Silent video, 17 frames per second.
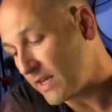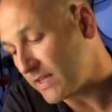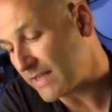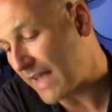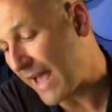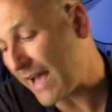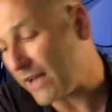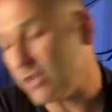
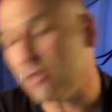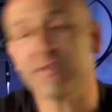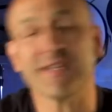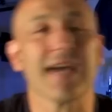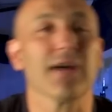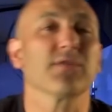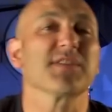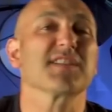So how do you
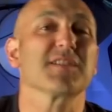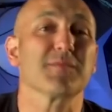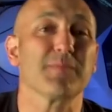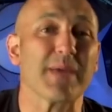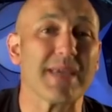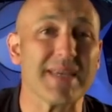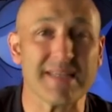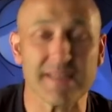tell the
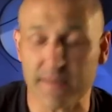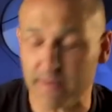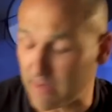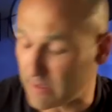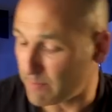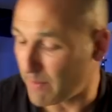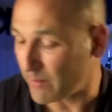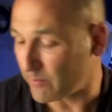speed in
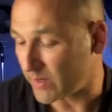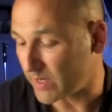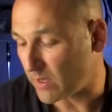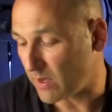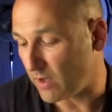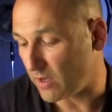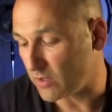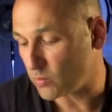these memory
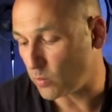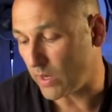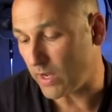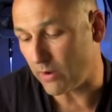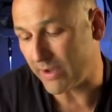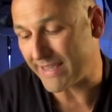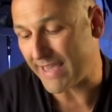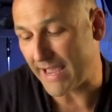cards?
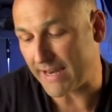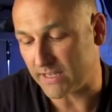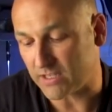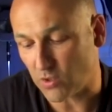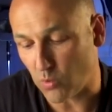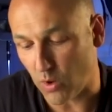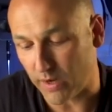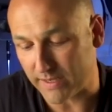Well, again,
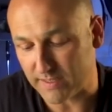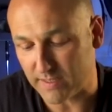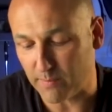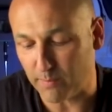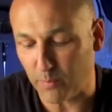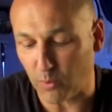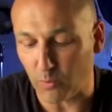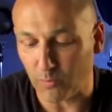it's quite
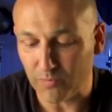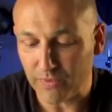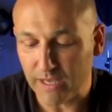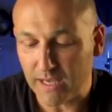simple.